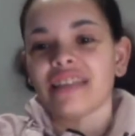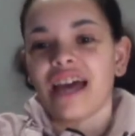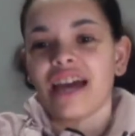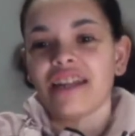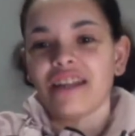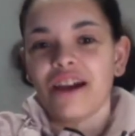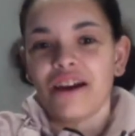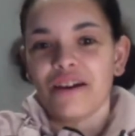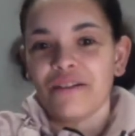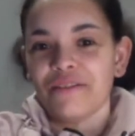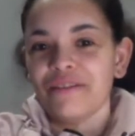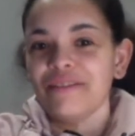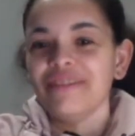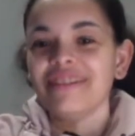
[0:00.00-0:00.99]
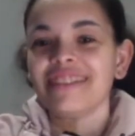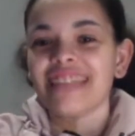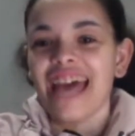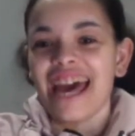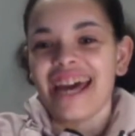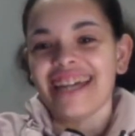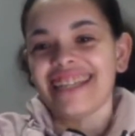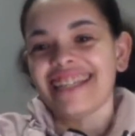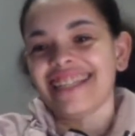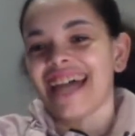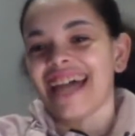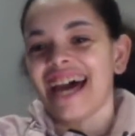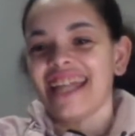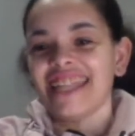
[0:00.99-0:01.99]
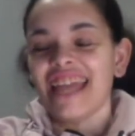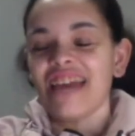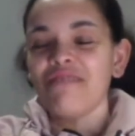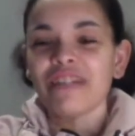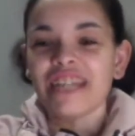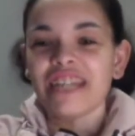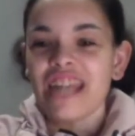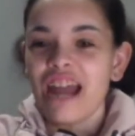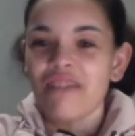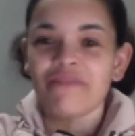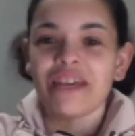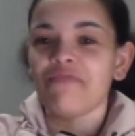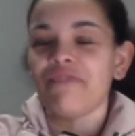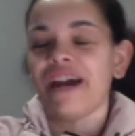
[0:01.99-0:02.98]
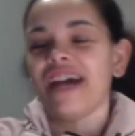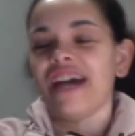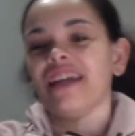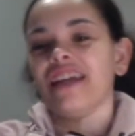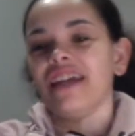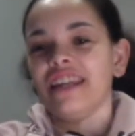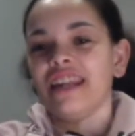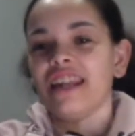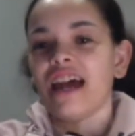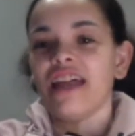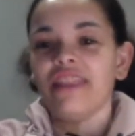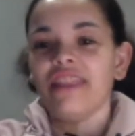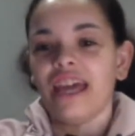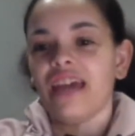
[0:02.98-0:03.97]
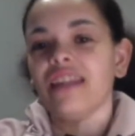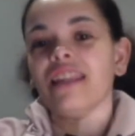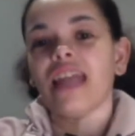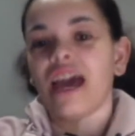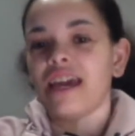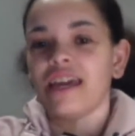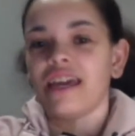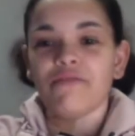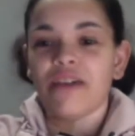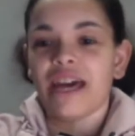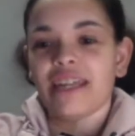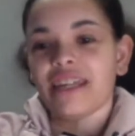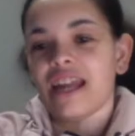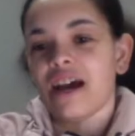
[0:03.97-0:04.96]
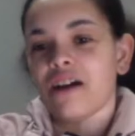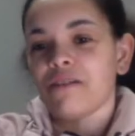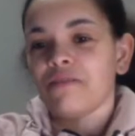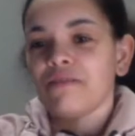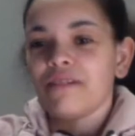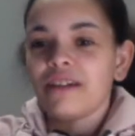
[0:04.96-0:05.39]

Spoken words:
I know who said that they would never give head and then like give head now.